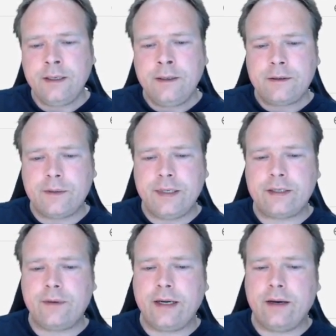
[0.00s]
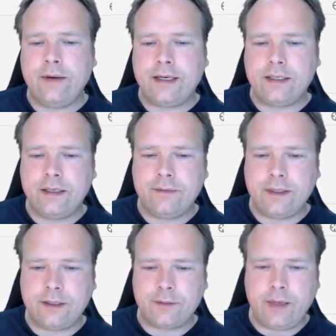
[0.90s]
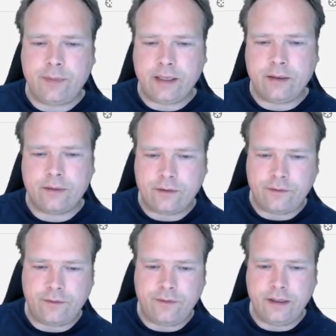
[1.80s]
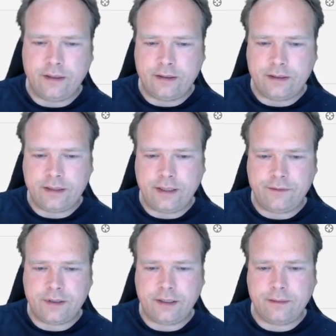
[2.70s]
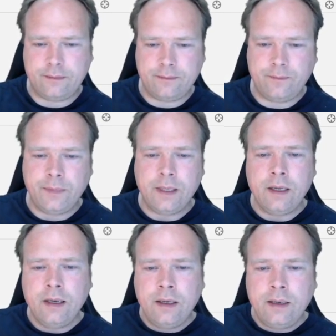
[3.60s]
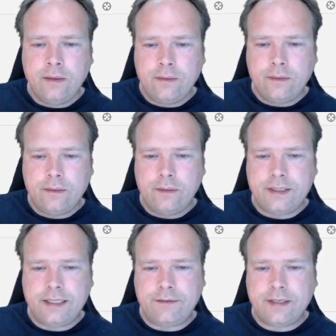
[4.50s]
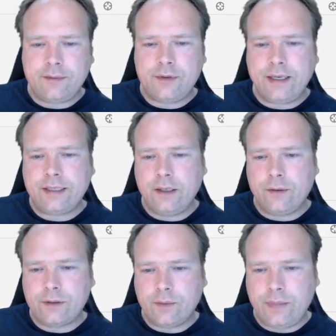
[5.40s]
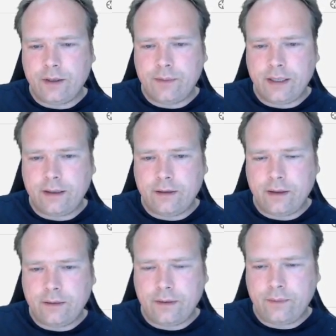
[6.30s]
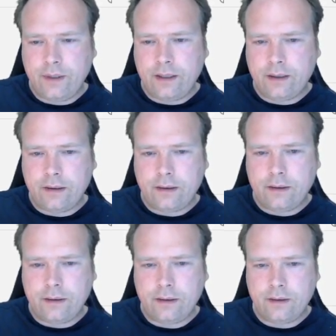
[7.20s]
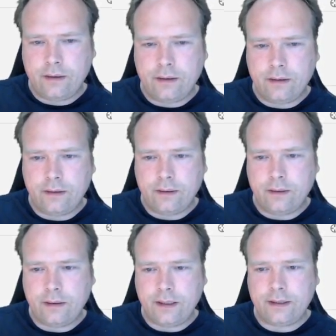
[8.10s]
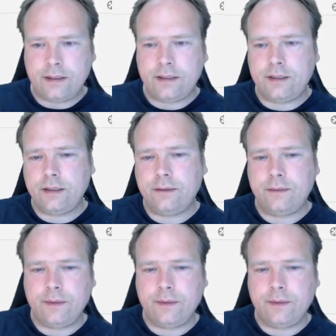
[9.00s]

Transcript: So it means that right now we're just mapping out all of the fields. Save time. The save time should actually also be updated now that we are entity.